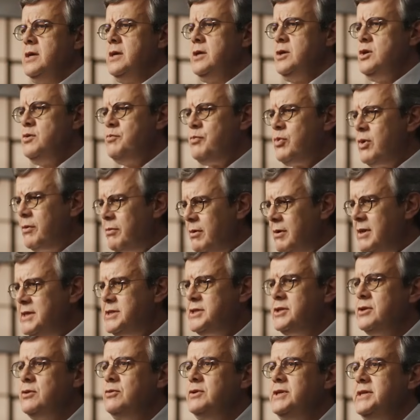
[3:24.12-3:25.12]
You probably
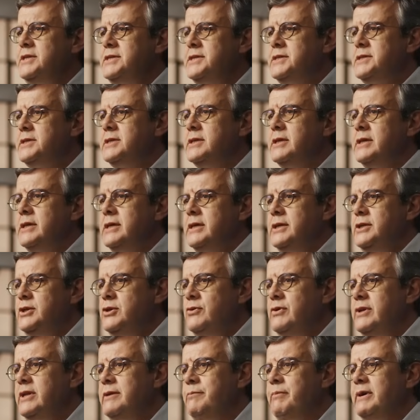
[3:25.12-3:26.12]
saw this
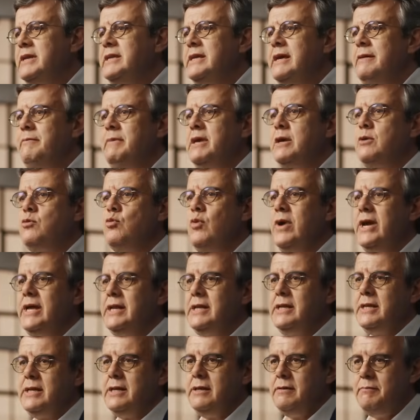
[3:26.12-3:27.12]
during the pandemic
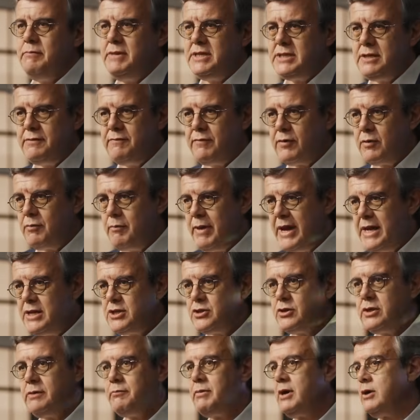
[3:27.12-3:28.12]
when
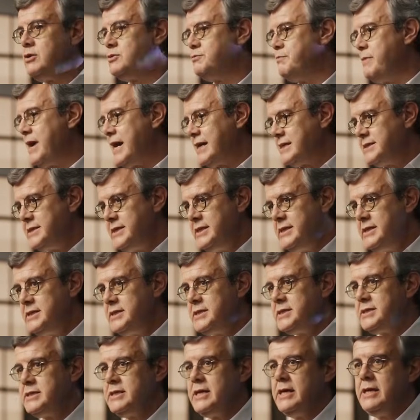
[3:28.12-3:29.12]
misinformation about
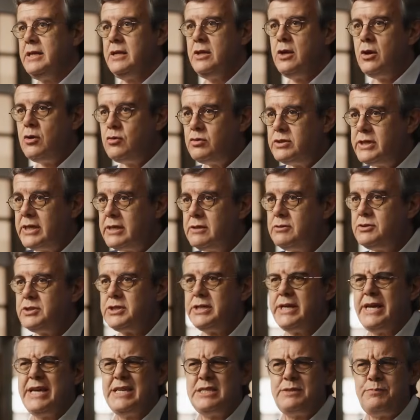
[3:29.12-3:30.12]
vaccines and lockdowns
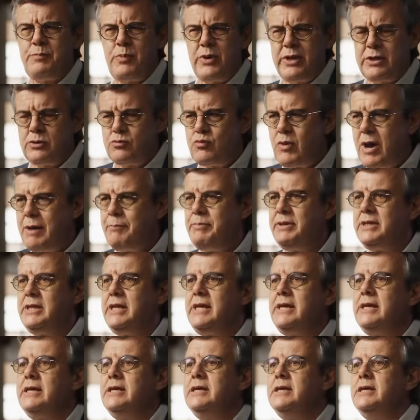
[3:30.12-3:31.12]
spread rapidly,